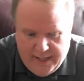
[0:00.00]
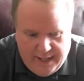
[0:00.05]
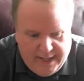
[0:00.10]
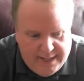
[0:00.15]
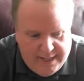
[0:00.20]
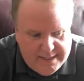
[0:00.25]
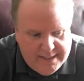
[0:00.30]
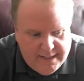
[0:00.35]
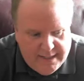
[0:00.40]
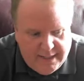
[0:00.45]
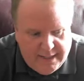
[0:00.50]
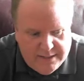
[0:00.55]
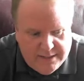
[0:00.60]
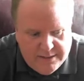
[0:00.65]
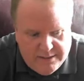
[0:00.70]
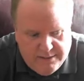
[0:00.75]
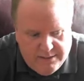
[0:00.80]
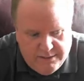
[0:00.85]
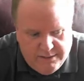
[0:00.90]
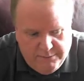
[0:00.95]
I just need
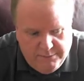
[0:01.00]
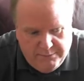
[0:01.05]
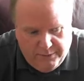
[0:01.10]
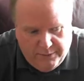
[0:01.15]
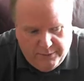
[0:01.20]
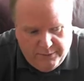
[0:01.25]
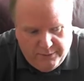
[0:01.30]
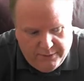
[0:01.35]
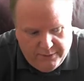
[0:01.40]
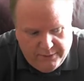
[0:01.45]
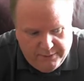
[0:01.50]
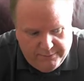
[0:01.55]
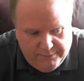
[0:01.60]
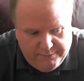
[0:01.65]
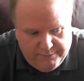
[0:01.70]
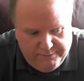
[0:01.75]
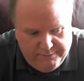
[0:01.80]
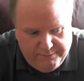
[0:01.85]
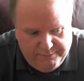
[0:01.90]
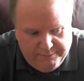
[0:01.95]
2 more
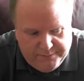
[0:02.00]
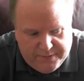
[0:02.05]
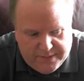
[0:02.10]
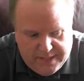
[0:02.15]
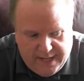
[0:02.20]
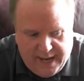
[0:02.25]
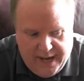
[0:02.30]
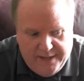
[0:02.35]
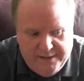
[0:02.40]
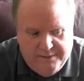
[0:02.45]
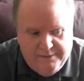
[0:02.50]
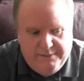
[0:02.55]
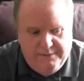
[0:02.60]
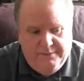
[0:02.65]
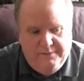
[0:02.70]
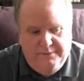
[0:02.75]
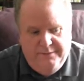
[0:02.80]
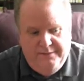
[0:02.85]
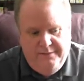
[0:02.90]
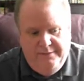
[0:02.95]

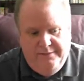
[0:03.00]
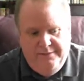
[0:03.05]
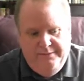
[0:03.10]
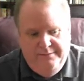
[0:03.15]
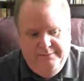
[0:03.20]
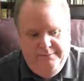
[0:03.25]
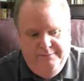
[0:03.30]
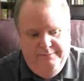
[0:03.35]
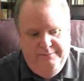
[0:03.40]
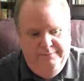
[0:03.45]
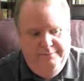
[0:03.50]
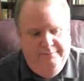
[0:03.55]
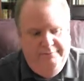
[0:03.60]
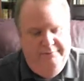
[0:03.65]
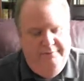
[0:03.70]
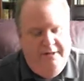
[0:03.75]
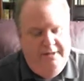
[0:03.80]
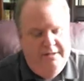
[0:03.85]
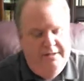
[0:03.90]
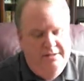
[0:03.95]
standard
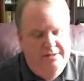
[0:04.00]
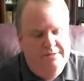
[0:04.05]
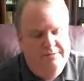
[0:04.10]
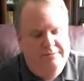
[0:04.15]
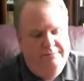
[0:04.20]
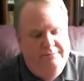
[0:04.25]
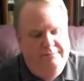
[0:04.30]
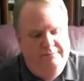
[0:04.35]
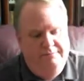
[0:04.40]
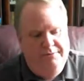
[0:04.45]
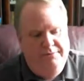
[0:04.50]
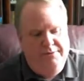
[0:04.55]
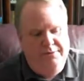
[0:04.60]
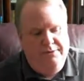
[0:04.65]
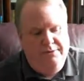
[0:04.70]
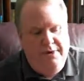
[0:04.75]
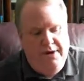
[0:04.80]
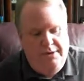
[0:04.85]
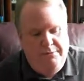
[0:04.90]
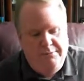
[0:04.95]
vintage for
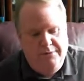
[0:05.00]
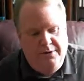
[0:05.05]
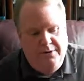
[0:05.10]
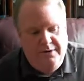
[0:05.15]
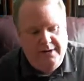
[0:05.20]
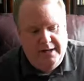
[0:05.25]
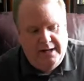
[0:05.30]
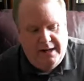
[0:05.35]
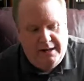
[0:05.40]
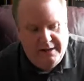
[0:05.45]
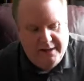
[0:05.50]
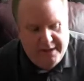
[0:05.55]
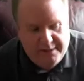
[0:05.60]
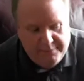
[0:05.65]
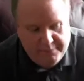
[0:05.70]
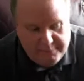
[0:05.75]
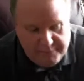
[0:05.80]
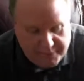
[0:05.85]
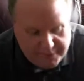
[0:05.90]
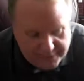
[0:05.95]
Greenberg. I'll
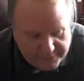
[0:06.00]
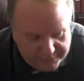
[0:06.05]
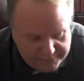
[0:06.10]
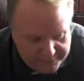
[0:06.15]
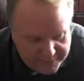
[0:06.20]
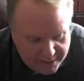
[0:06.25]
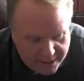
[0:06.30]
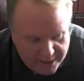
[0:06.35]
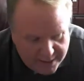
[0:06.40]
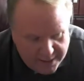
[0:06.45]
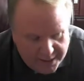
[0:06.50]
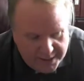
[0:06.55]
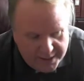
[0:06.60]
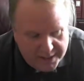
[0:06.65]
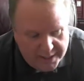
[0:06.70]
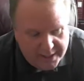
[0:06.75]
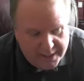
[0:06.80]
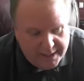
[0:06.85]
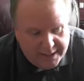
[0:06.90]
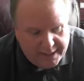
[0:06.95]
have them all.
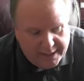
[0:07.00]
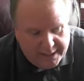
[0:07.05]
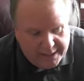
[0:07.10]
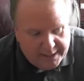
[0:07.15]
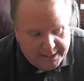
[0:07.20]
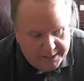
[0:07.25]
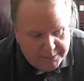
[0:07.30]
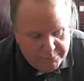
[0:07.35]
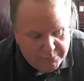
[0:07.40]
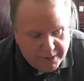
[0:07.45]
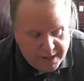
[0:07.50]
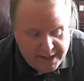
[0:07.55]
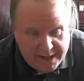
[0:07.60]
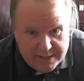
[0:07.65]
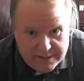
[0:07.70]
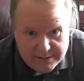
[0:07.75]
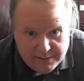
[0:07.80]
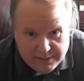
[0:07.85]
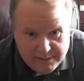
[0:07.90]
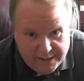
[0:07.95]

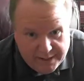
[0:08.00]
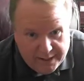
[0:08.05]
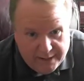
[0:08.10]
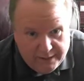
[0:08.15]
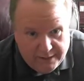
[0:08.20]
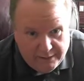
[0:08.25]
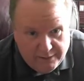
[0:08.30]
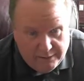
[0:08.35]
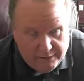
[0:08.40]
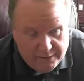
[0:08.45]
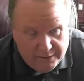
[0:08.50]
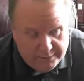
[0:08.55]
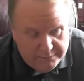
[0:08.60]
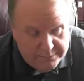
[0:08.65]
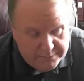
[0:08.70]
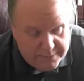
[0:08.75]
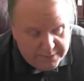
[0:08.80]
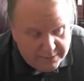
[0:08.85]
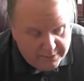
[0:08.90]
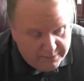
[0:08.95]
Brian's already got all of
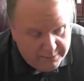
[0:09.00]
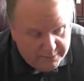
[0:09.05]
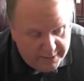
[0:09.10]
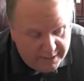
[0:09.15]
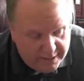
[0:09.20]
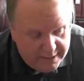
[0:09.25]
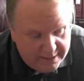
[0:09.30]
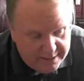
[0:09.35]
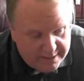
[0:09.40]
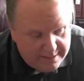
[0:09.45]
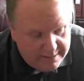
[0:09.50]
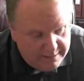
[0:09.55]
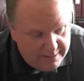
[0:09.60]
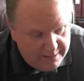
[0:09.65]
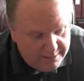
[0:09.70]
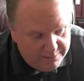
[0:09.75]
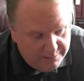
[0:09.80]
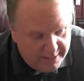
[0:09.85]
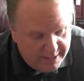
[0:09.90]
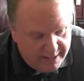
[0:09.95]
them, so he's
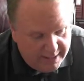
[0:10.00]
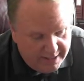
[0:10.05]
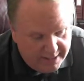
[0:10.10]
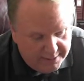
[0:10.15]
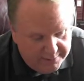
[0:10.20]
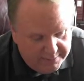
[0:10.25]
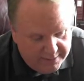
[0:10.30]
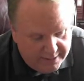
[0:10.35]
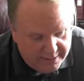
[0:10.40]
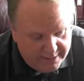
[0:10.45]
way ahead of